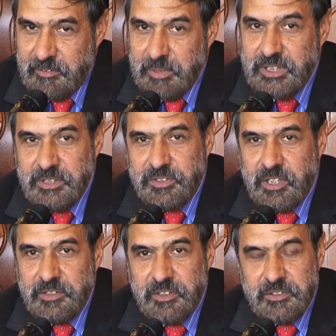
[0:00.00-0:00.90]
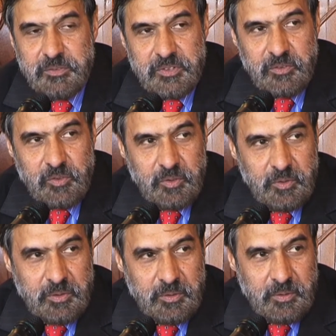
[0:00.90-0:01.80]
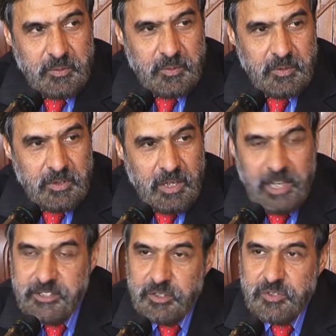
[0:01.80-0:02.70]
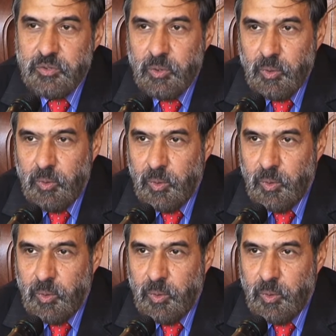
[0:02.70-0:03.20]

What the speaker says: But these changes underscore